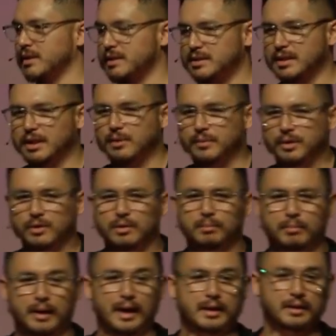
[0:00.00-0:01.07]
He said he would do
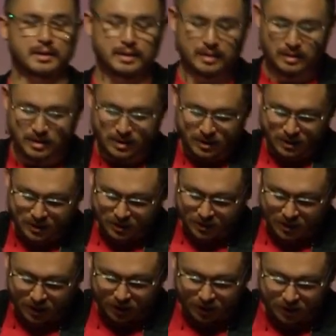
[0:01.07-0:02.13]
it bodily.
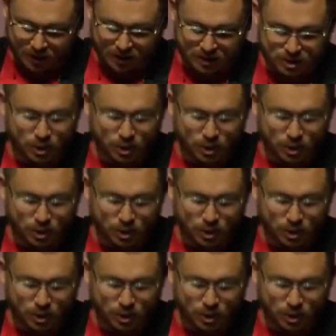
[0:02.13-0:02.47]
And he did.